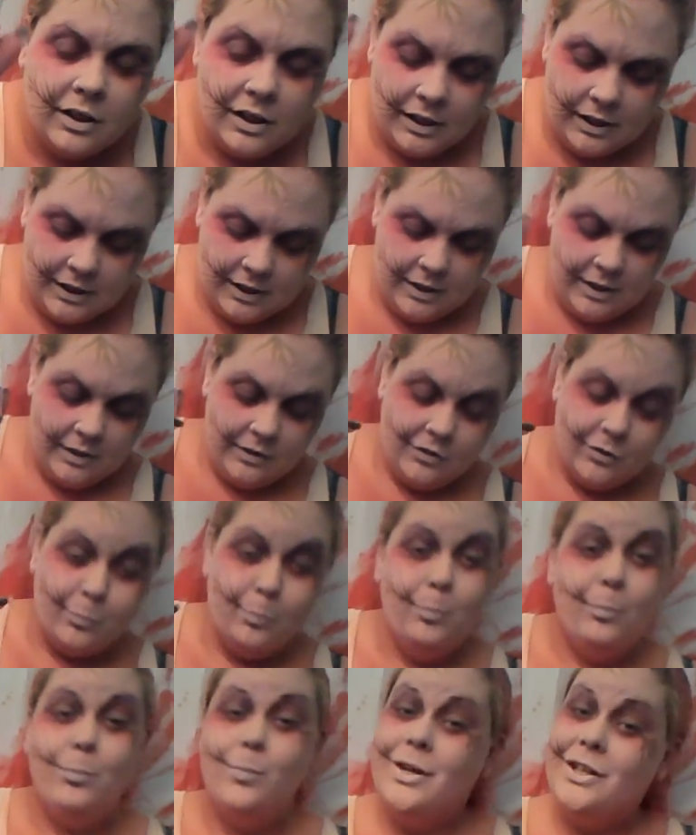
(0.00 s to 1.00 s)
It is
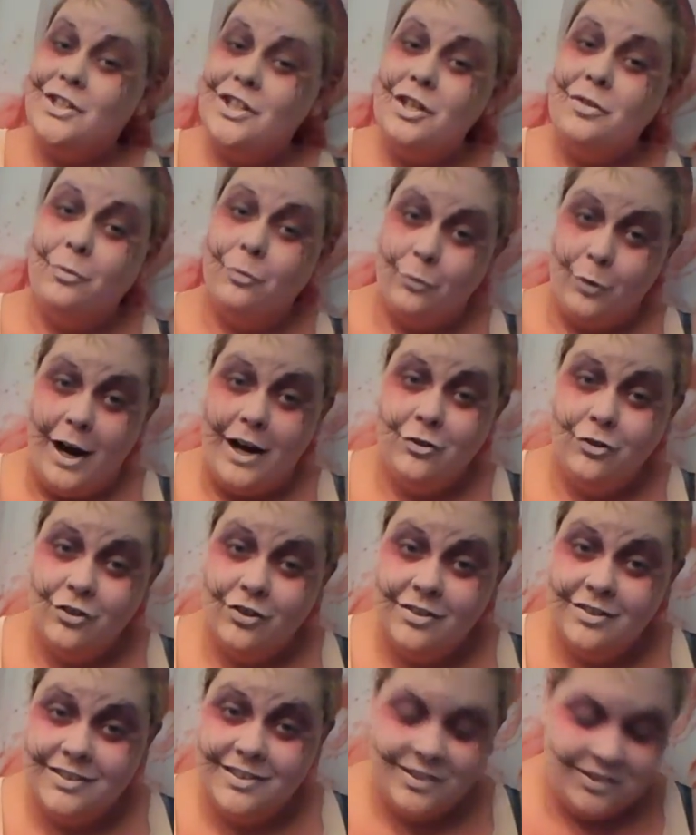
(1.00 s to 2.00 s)
minty
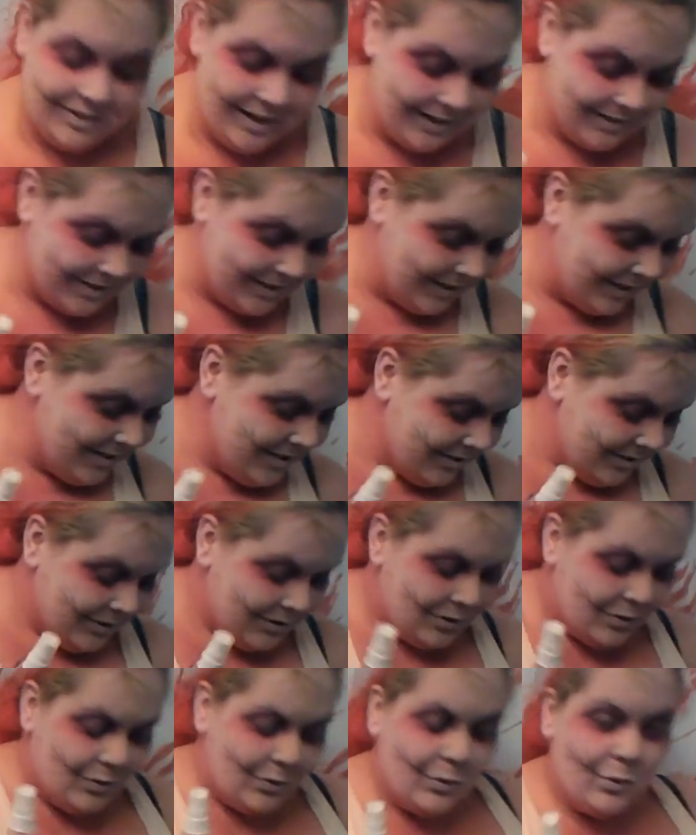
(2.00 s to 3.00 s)
fresh scented,
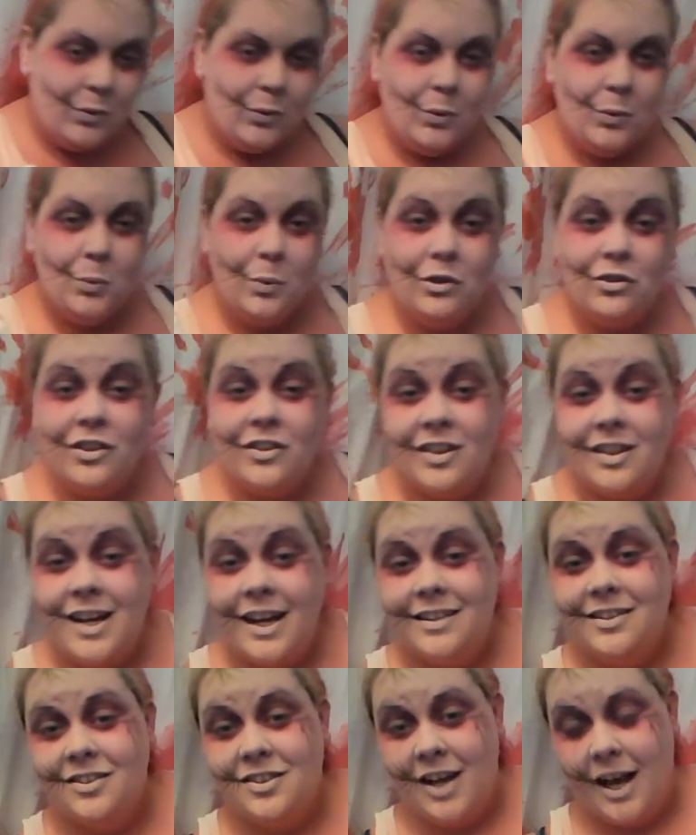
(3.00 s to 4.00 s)
which is a
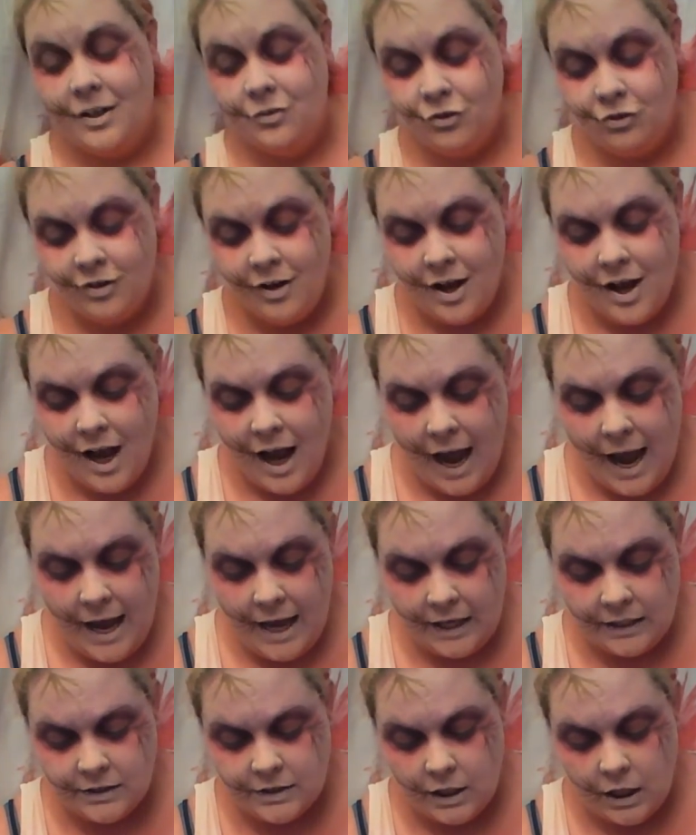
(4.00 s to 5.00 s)
nice touch.
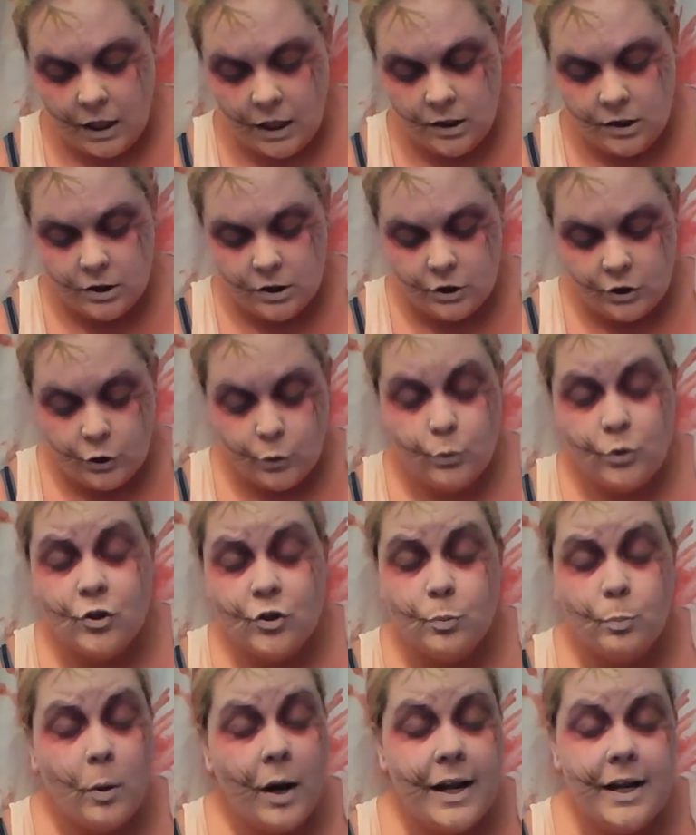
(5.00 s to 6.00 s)
And you
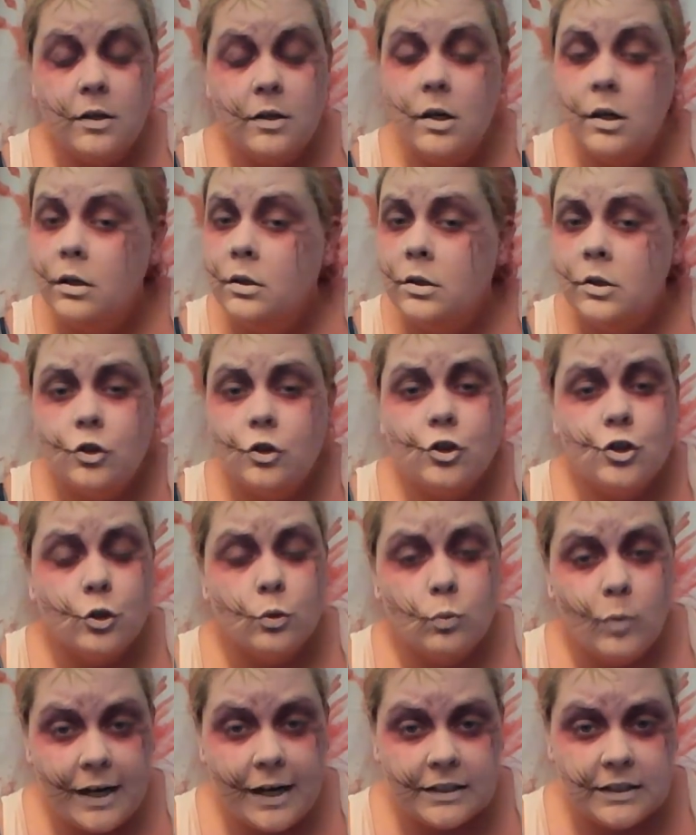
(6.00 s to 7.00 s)
spray it
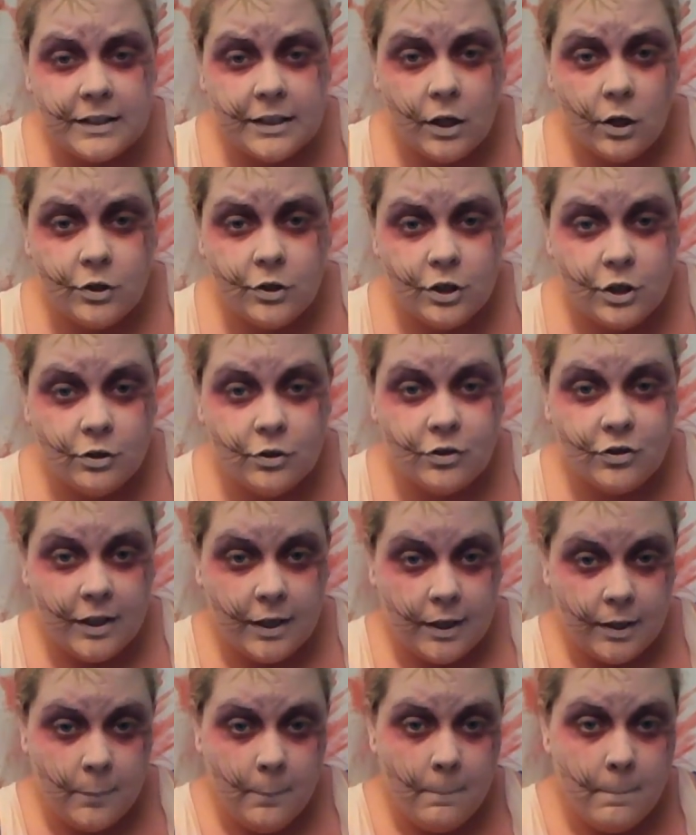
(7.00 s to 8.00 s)
directly onto your
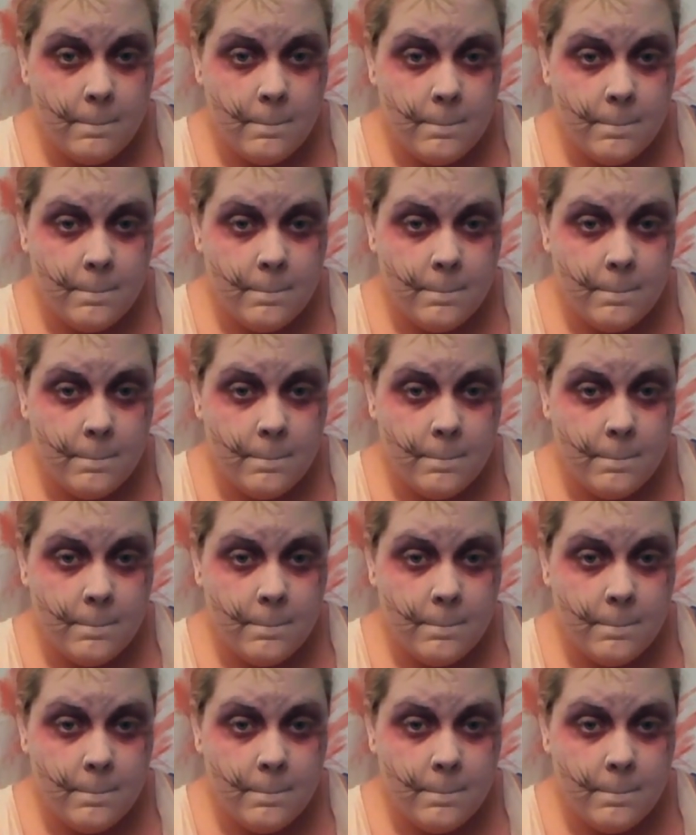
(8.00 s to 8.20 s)
skin.